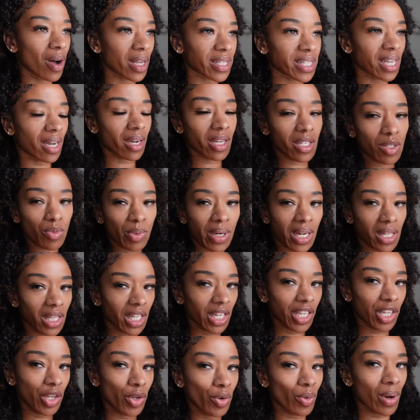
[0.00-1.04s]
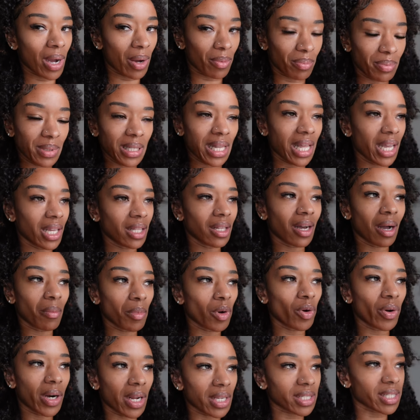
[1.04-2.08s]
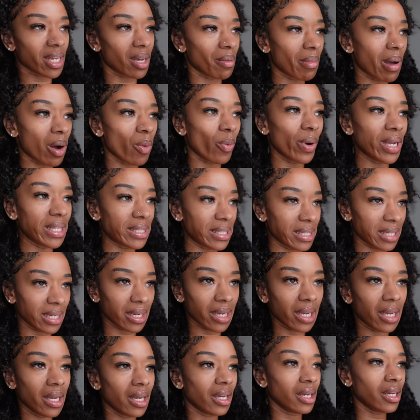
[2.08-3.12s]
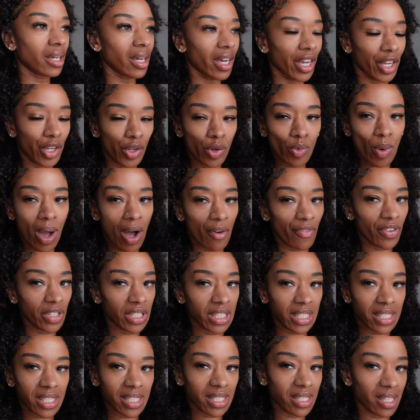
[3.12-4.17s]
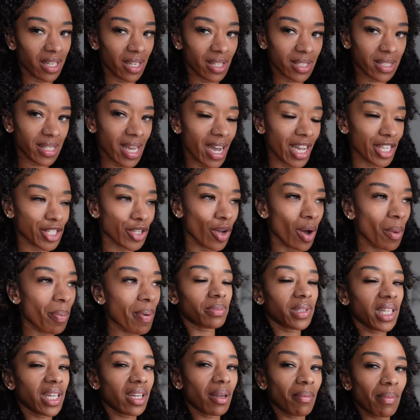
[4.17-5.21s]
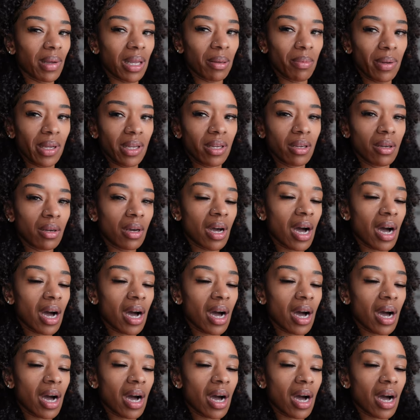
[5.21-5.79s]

outside because when I look cute, I'll be like, I'm going outside. I'm not wasting a cute outfit just to stay inside. So I'm thinking maybe